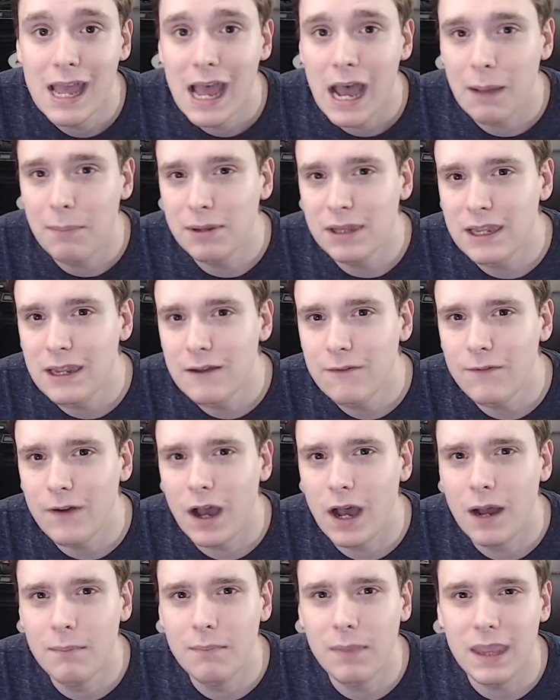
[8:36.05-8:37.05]
I believe
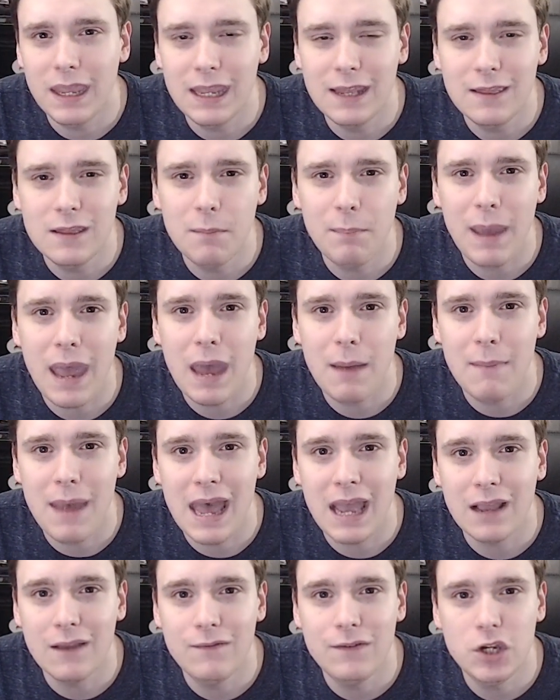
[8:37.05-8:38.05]
in the Pat
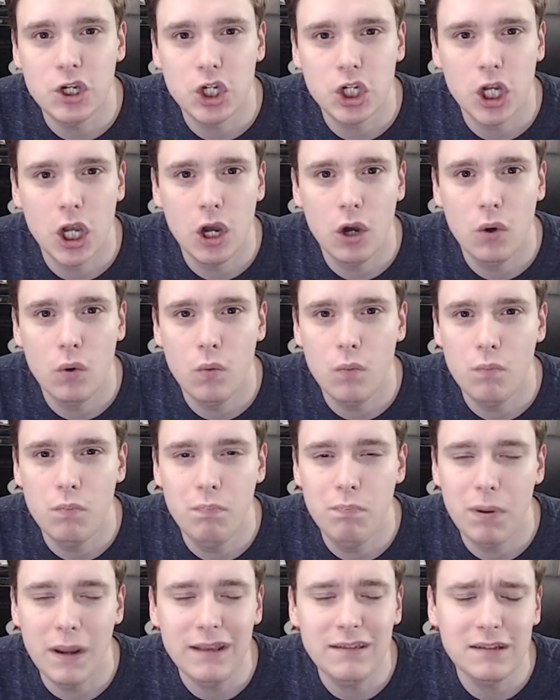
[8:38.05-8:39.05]
McAfee show,
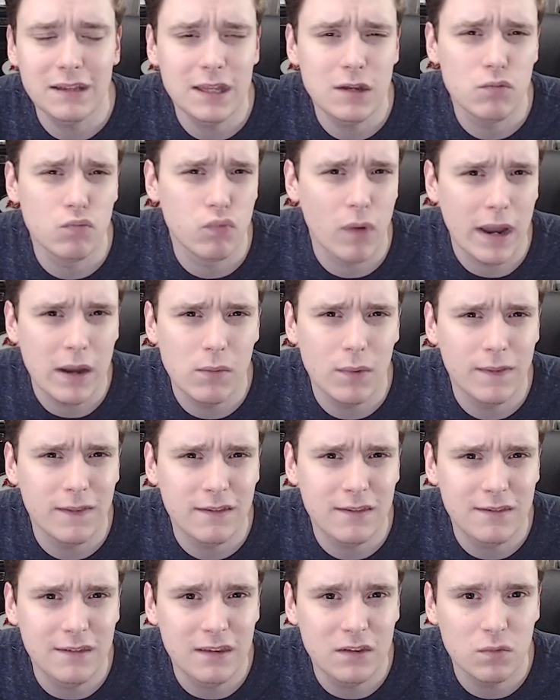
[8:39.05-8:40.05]
basically right when the
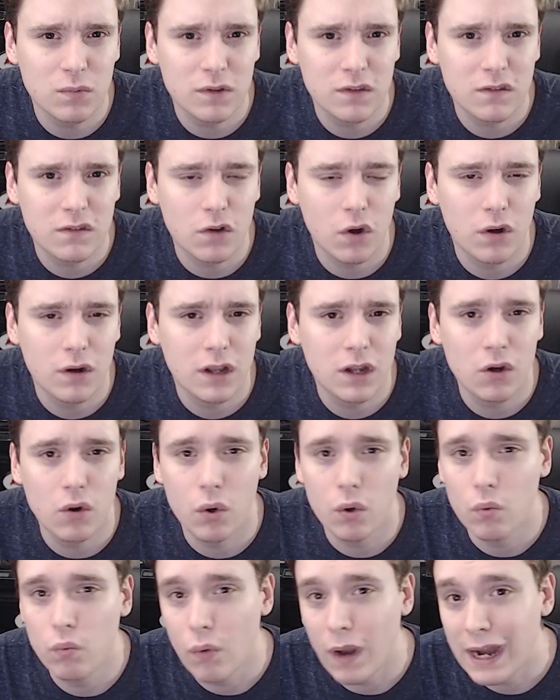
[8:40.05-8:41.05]
season was started
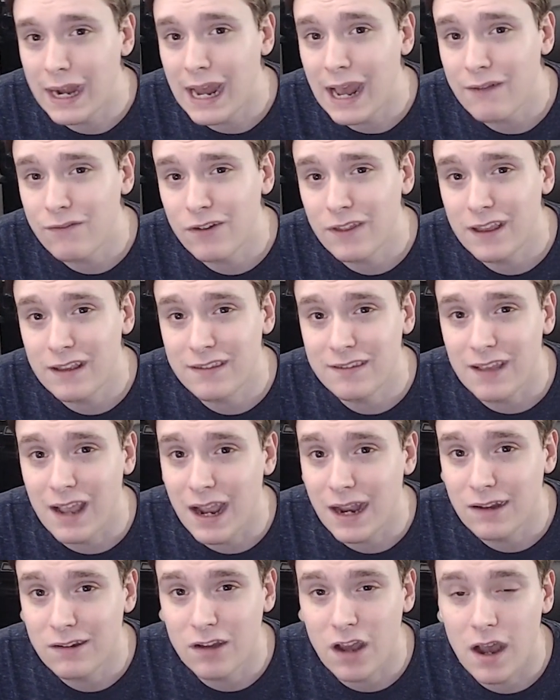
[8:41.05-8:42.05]
or right after they
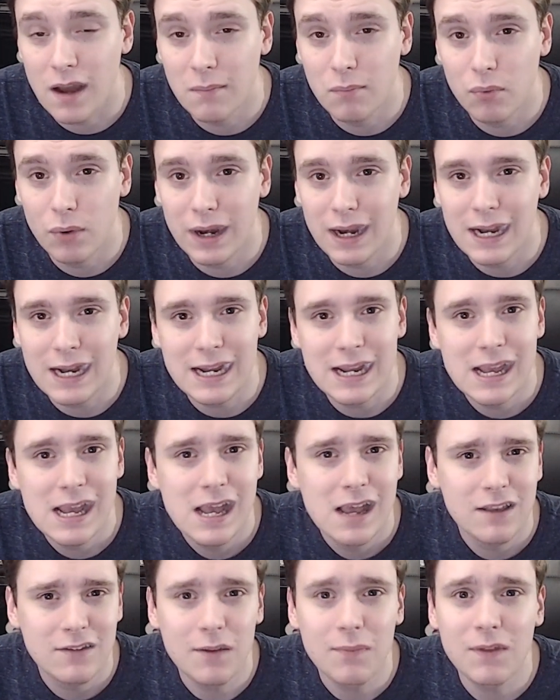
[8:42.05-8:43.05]
signed Tom Brady,
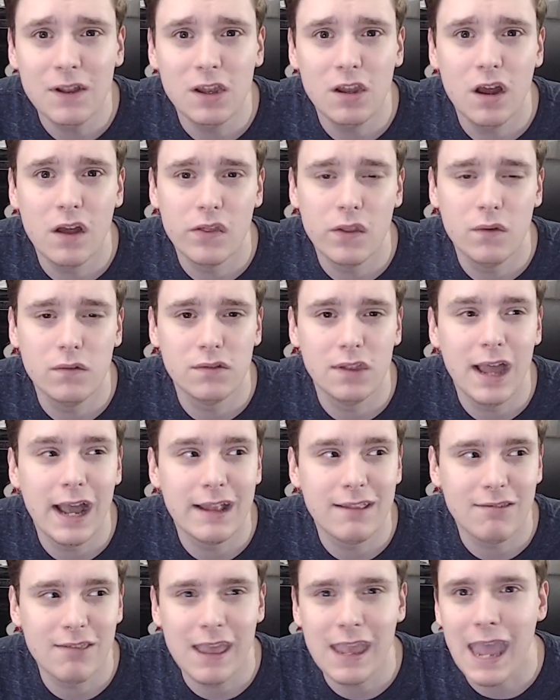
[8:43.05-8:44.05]
something along those
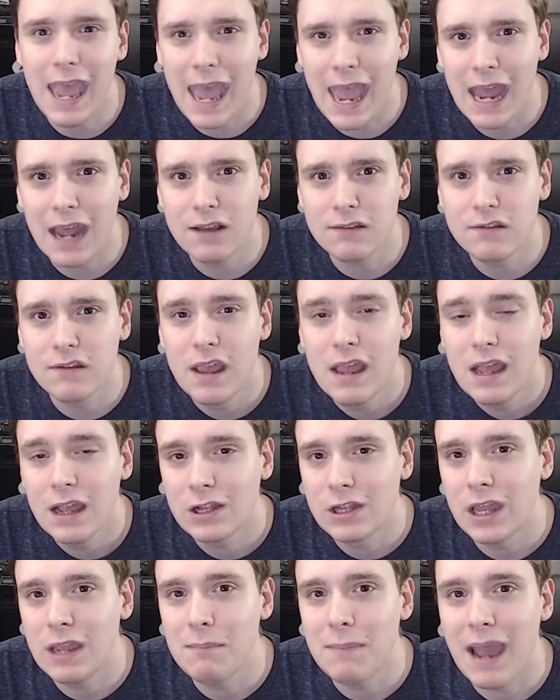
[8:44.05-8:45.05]
lines, they asked
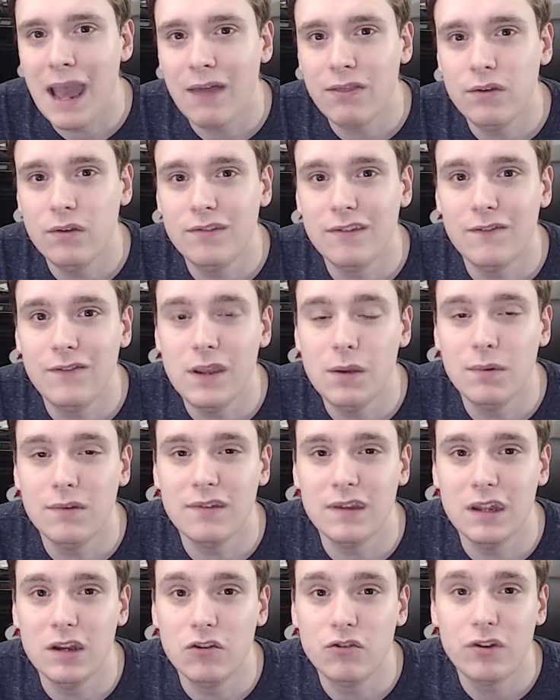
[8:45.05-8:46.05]
Clay Matthews if he was
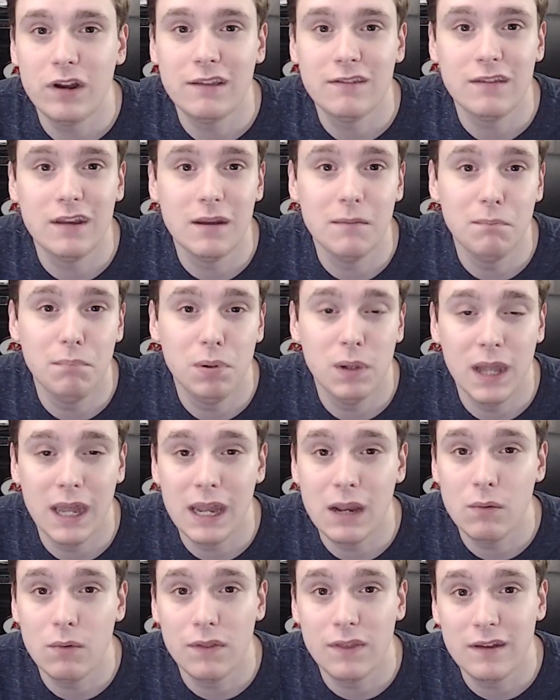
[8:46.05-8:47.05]
interested in
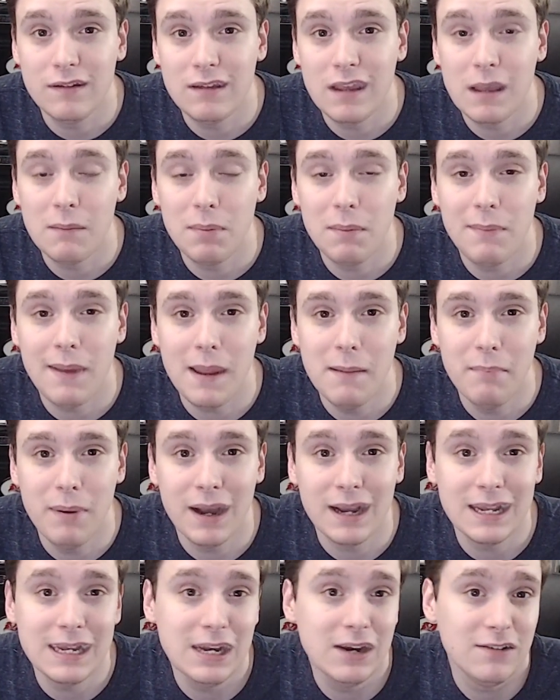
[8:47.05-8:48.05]
playing with the Tampa Bay
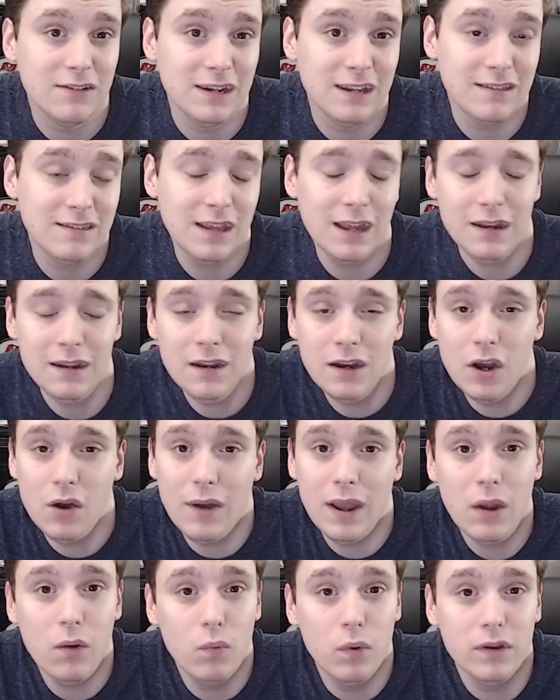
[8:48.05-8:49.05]
Buccaneers, and he said, you know,
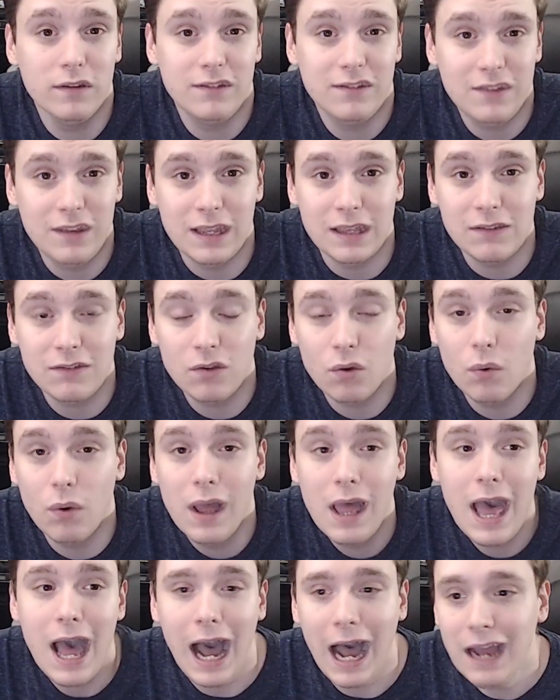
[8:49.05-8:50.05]
hey, we'll see. So
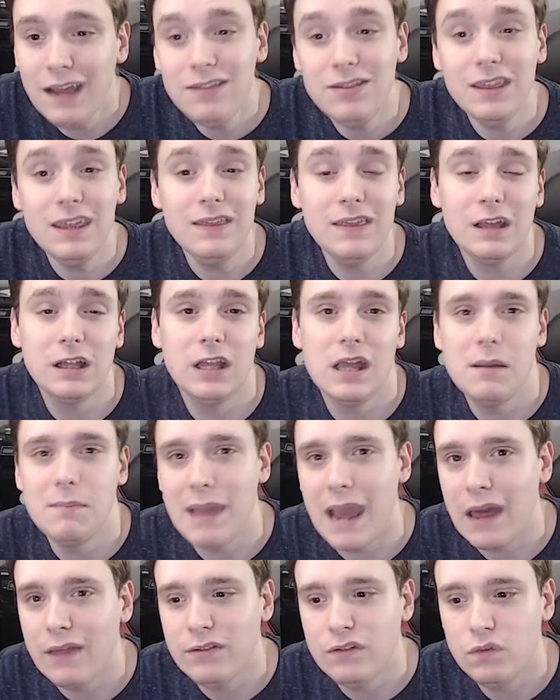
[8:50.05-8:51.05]
I think that Clay
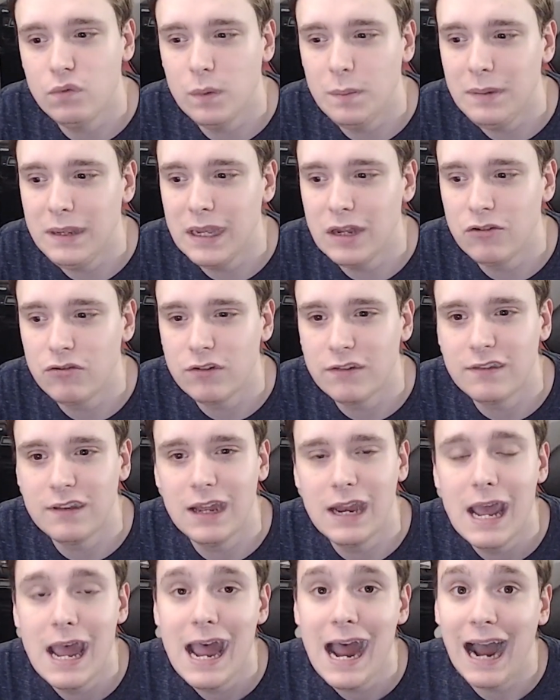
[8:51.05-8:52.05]
Matthews would be
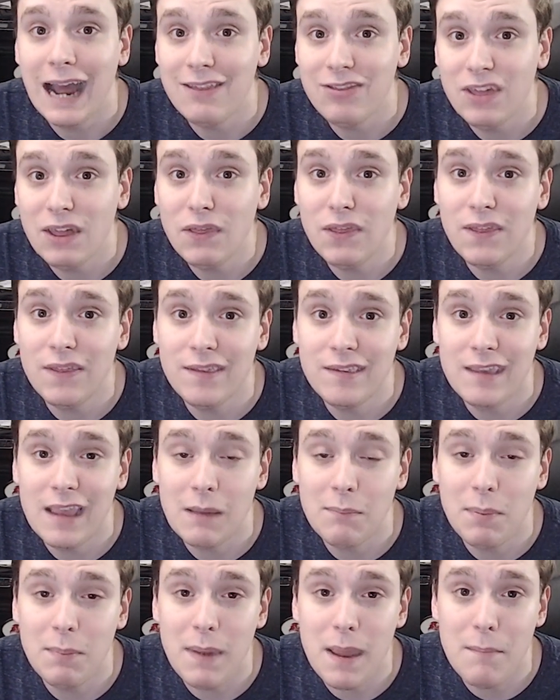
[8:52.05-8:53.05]
interested. I think that the
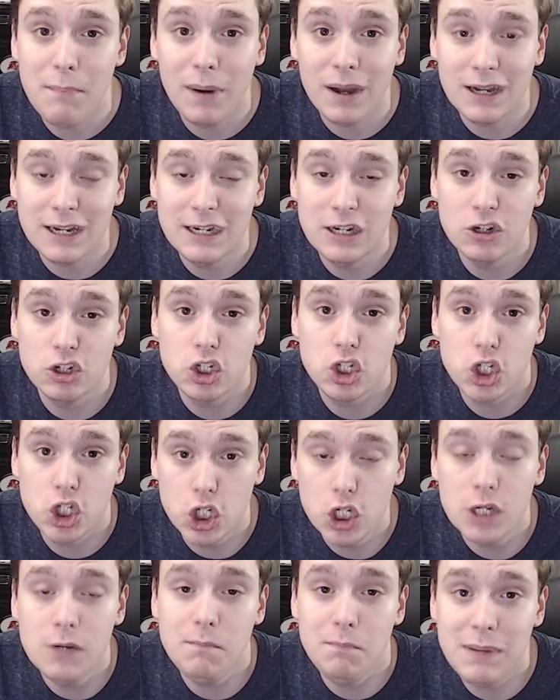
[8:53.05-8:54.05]
Tampa Bay Buccaneers
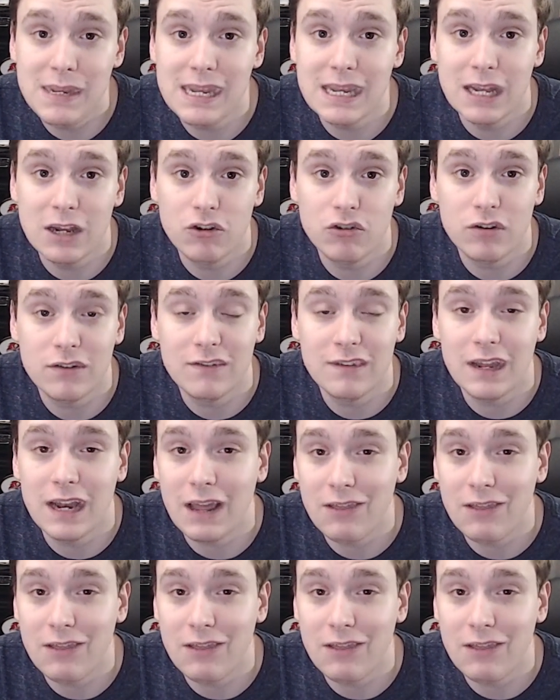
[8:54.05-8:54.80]
should be interested.